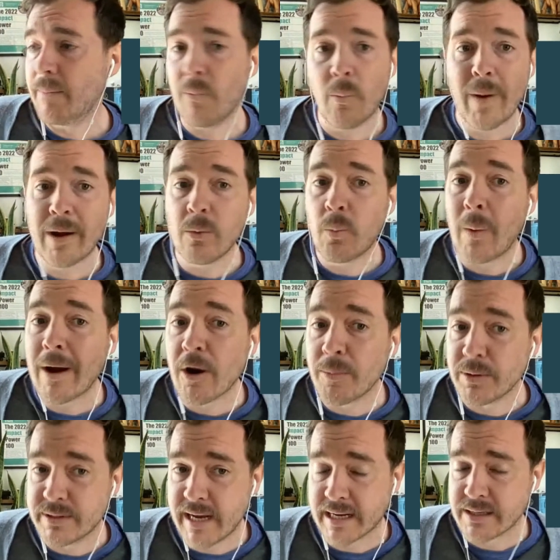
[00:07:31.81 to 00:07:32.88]
Where wearable
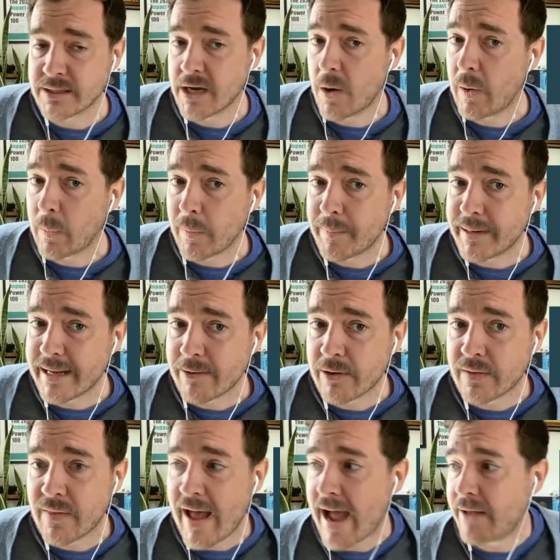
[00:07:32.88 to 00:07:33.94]
tech is going. We've been
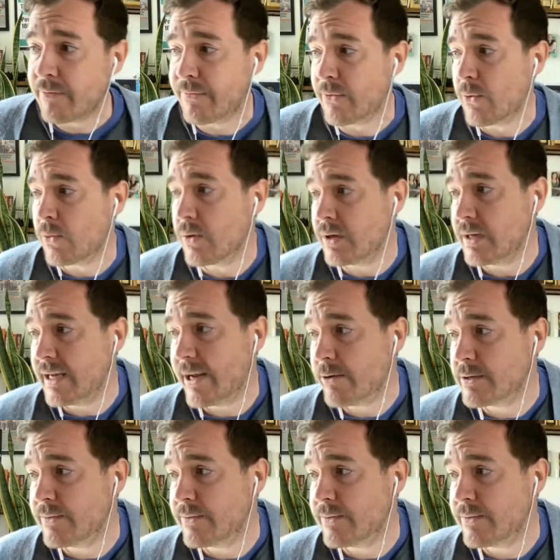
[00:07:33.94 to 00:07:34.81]
hearing that for years.